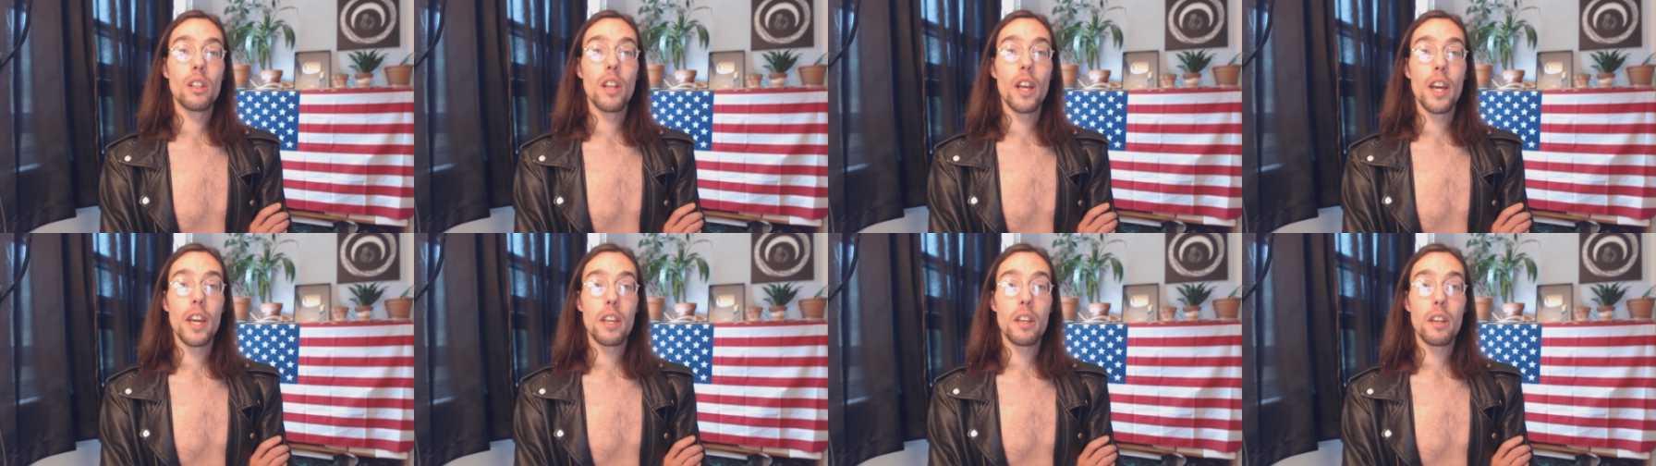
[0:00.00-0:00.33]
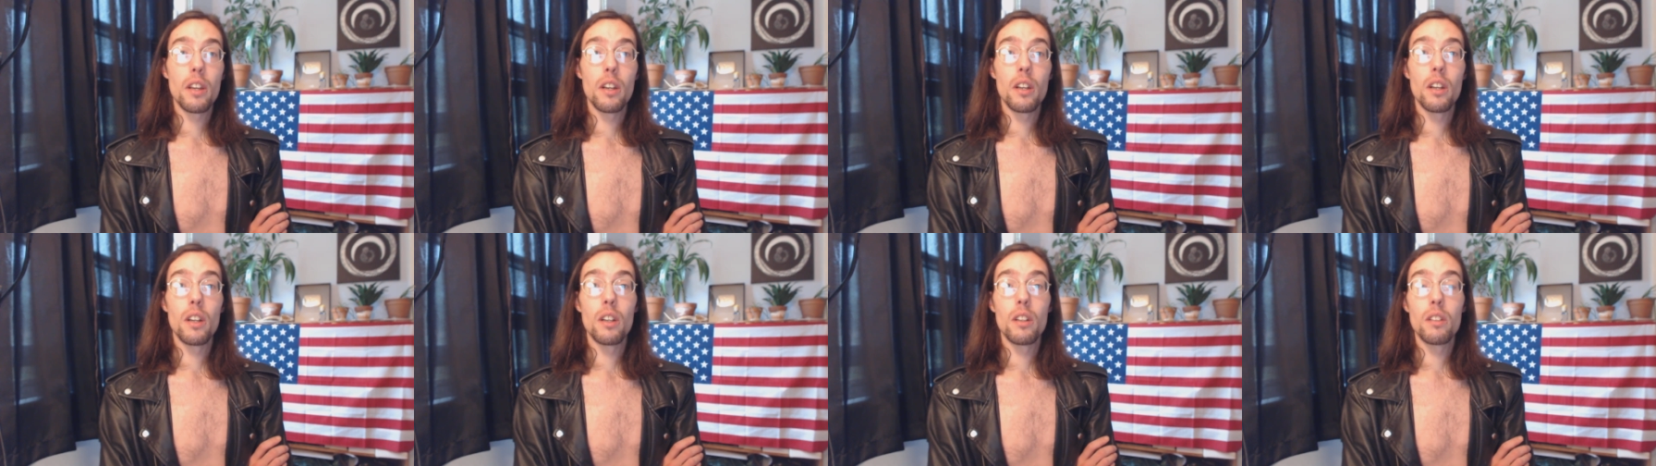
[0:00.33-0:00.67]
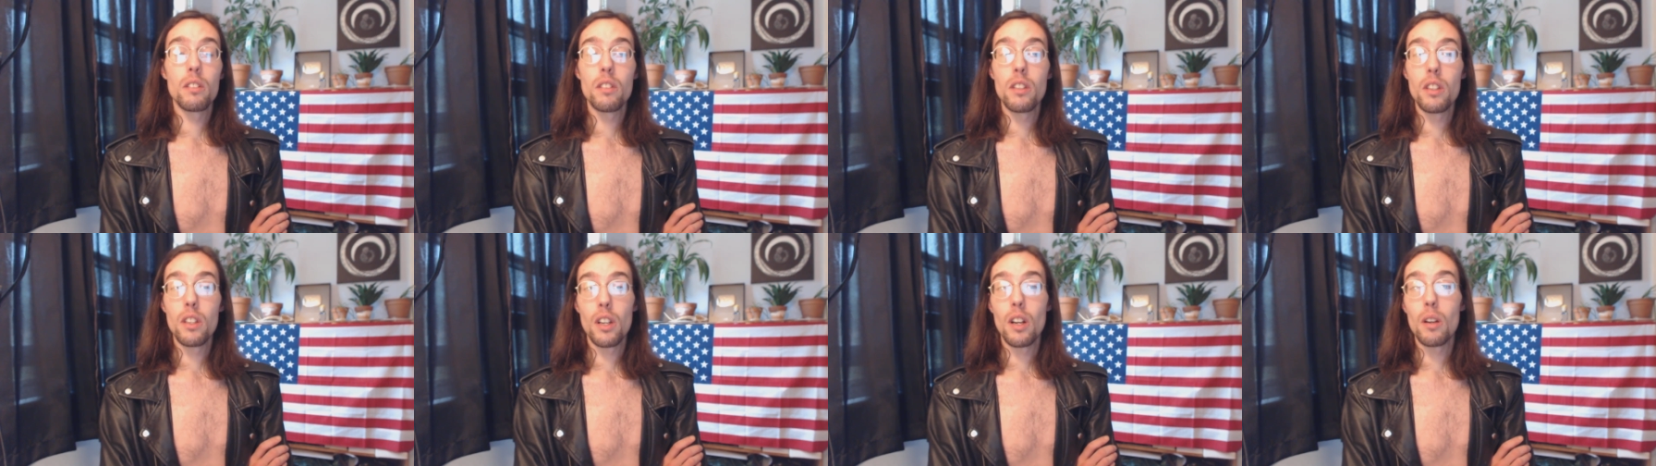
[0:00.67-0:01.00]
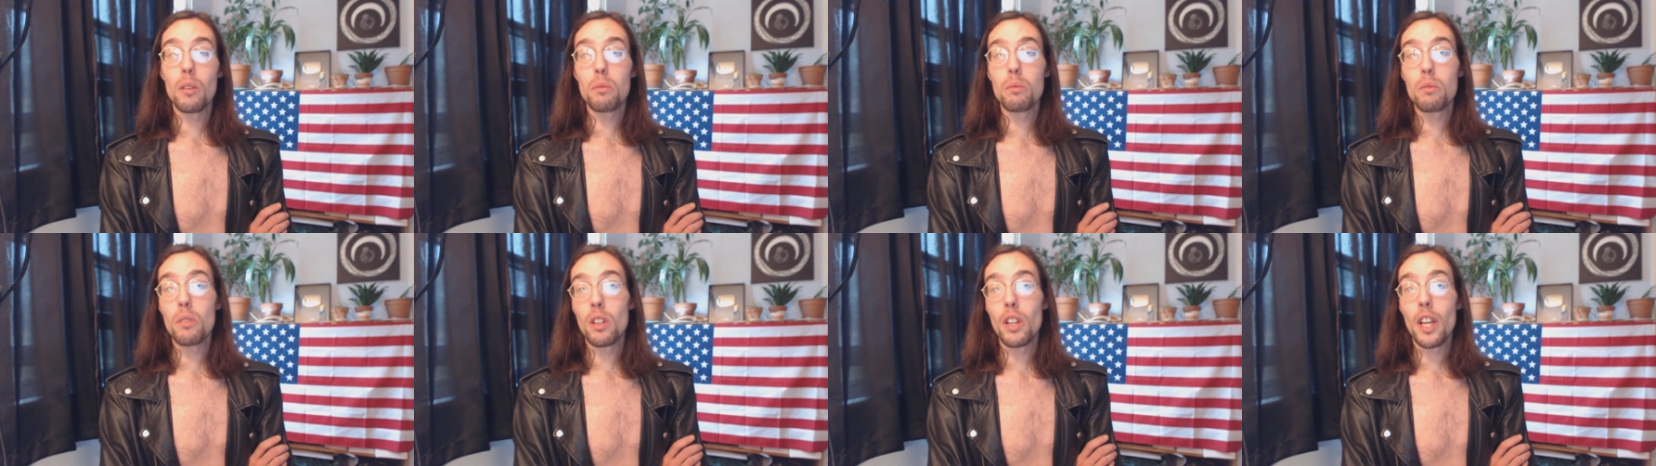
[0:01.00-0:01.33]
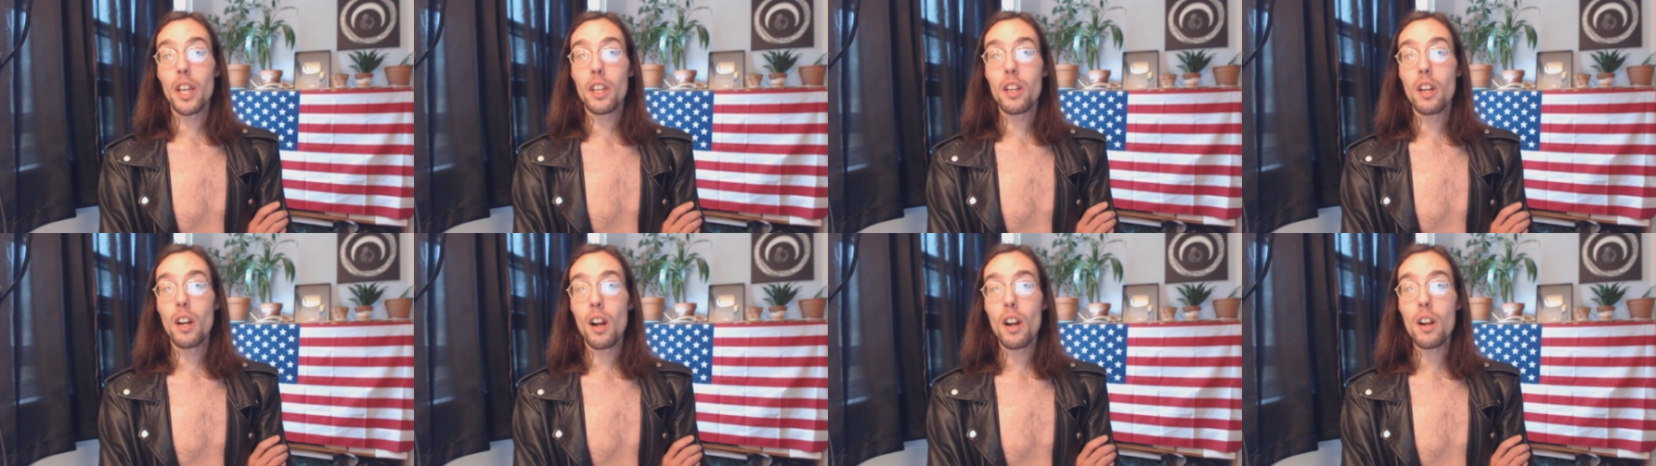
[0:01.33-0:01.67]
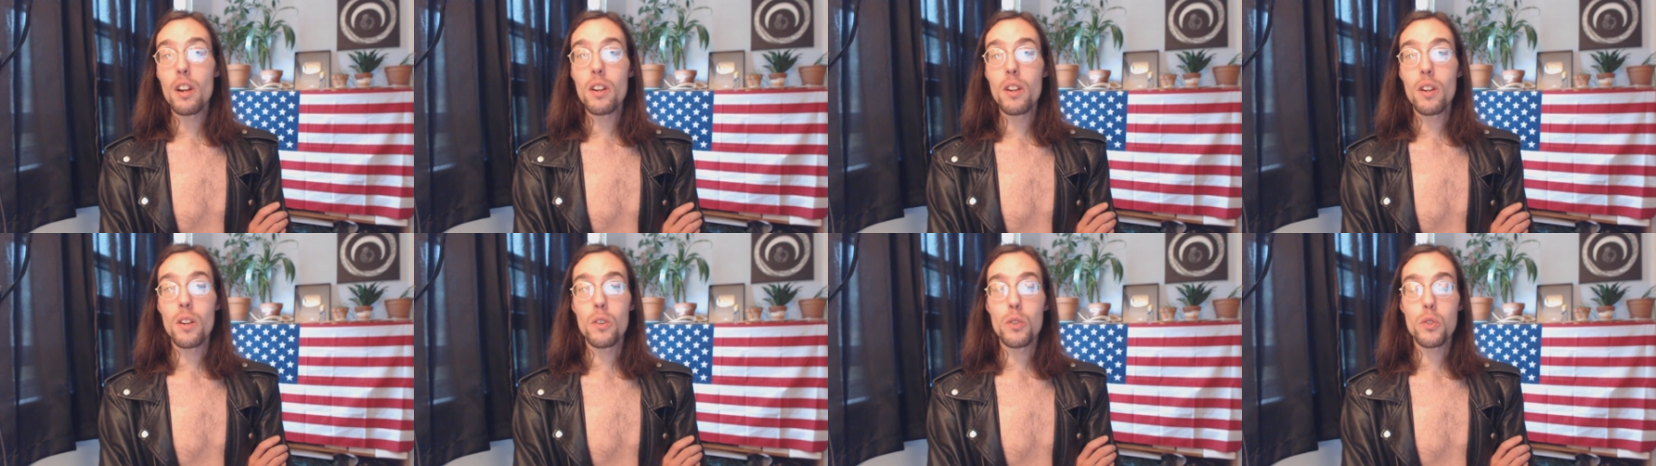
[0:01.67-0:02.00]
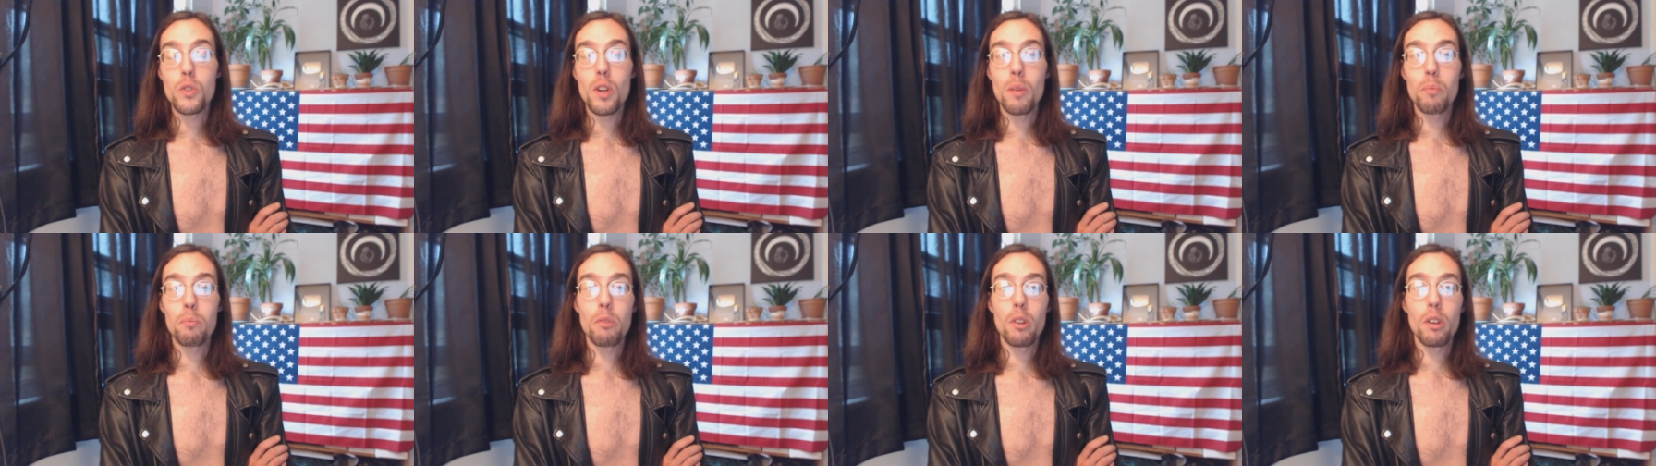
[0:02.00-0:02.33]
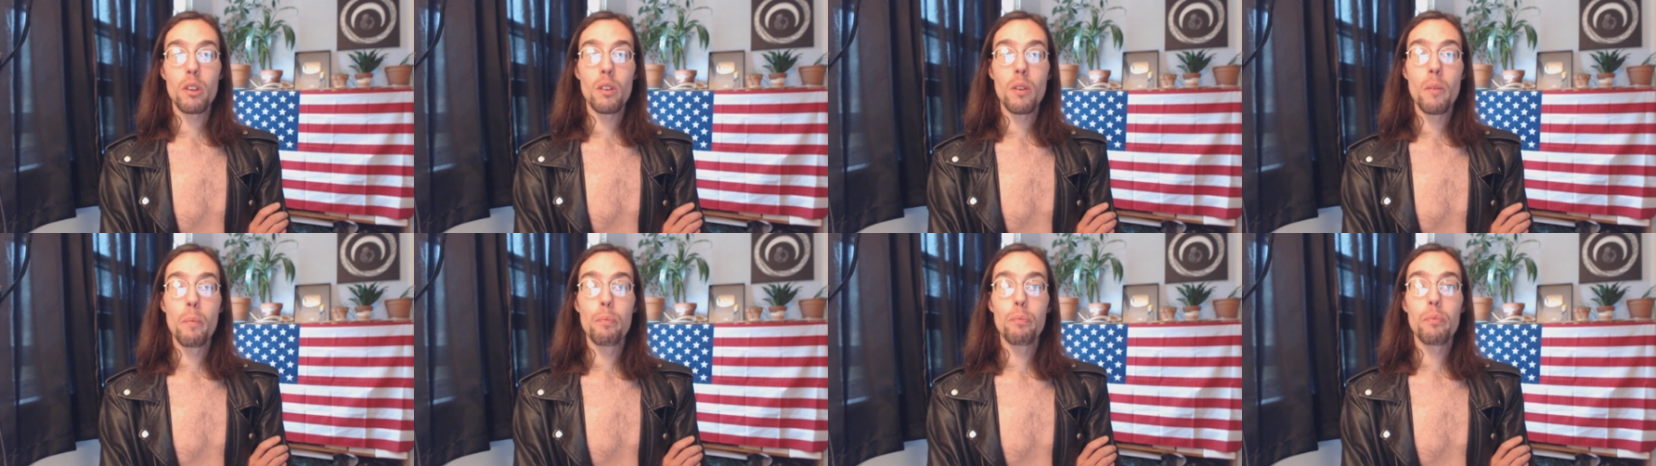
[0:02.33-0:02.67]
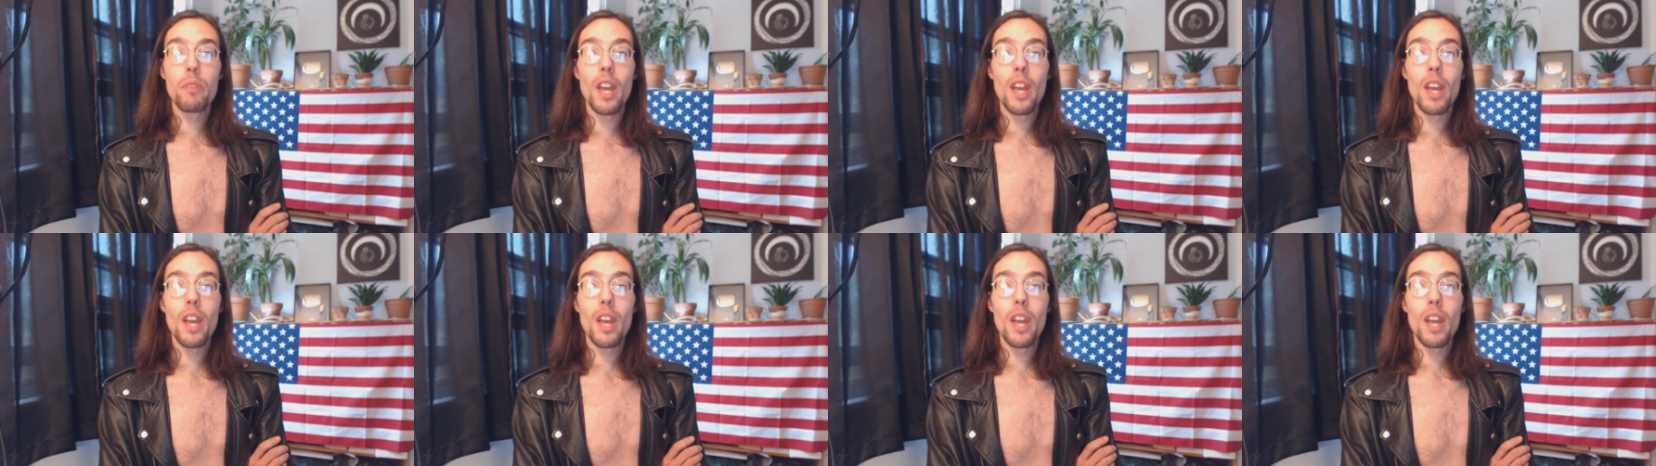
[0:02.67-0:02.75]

like, uh, you know, like Carter or something.